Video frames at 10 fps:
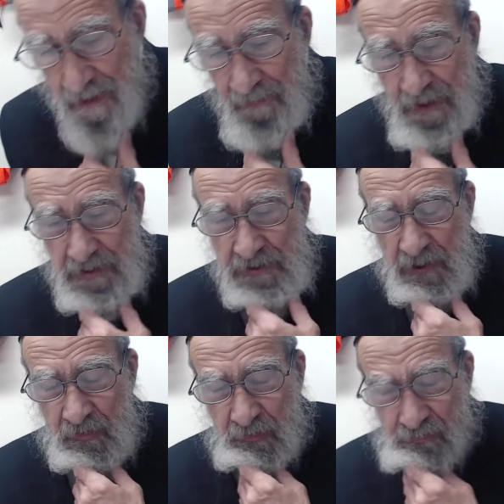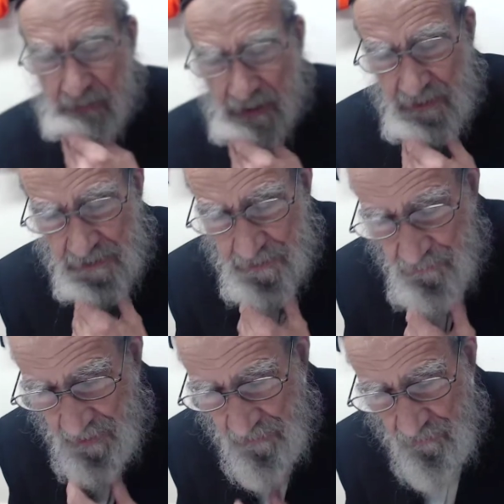This is a tremendous
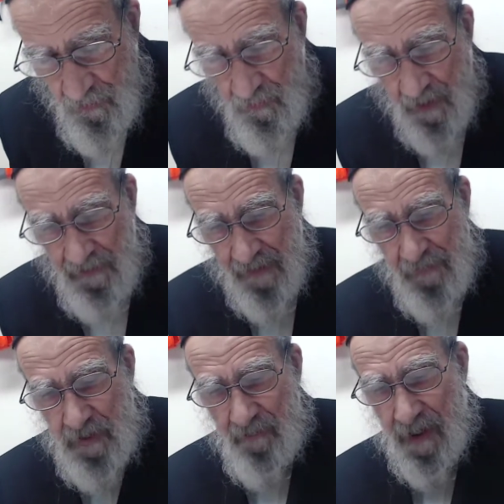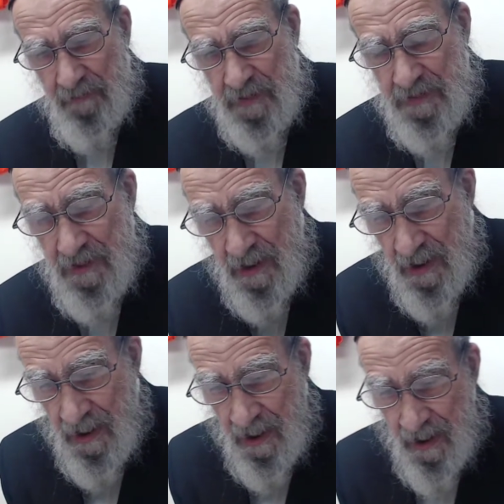breakthrough on the Nefesh Abamis.
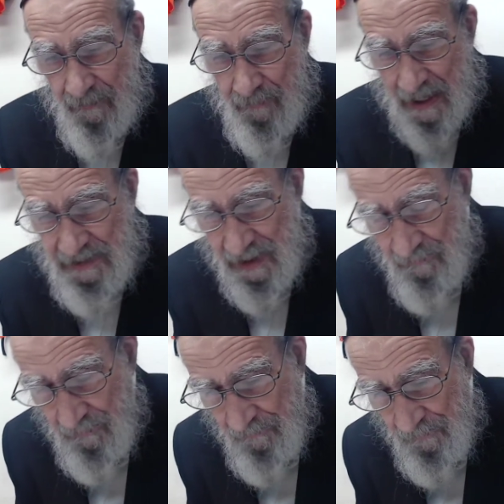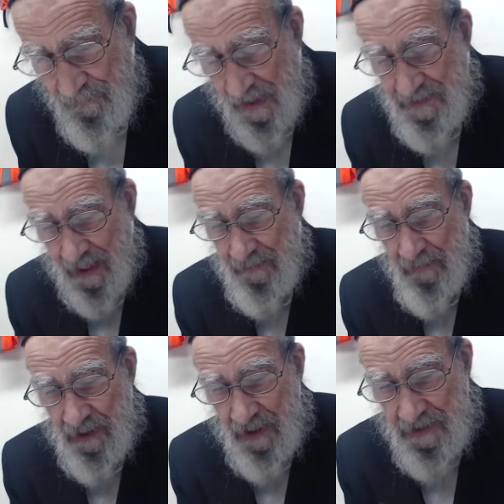Masking does not
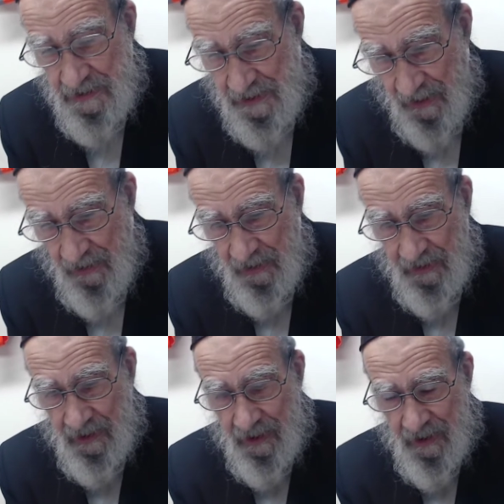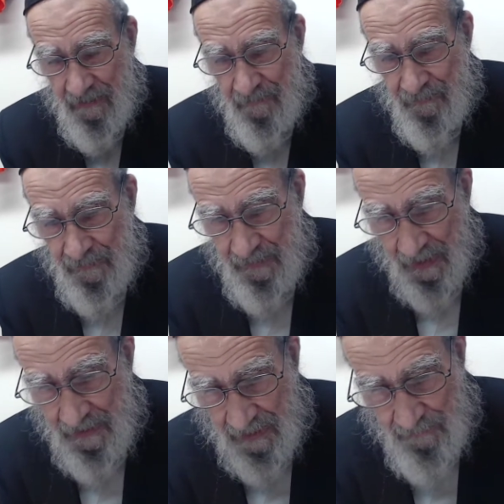mean necessarily that
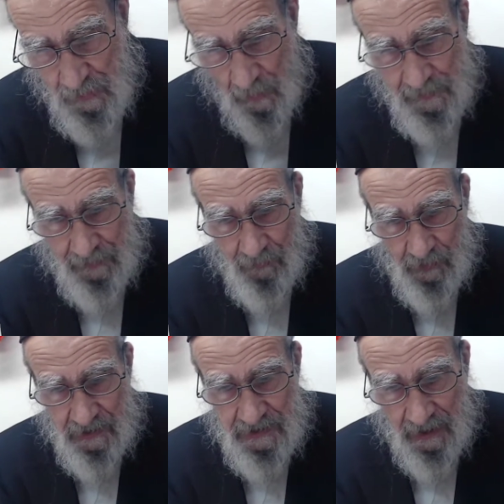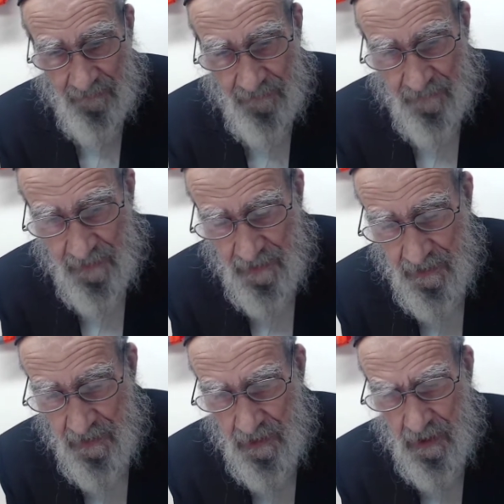it absorbs it for itself,
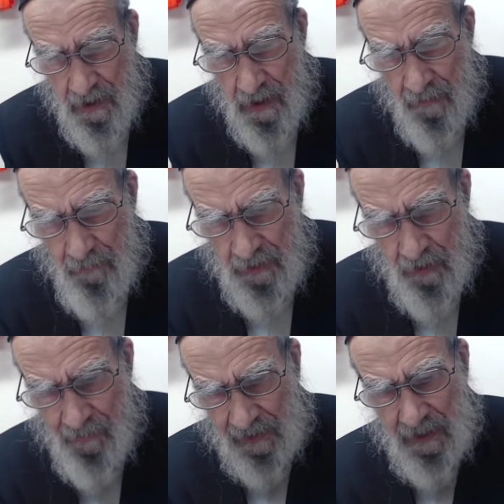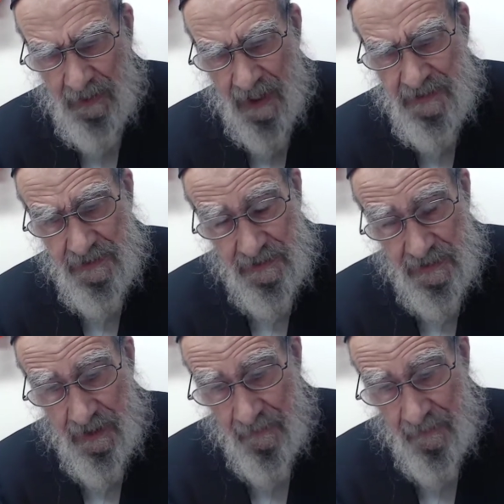but it recognizes